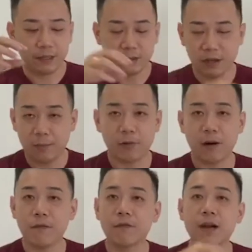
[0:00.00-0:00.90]
the
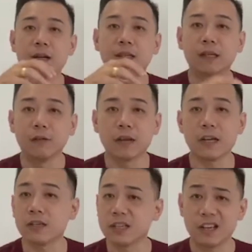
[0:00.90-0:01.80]
demographic, the
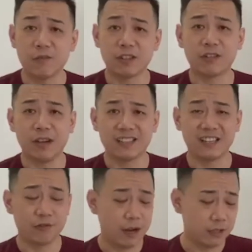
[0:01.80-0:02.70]
location, and whatsoever, et cetera.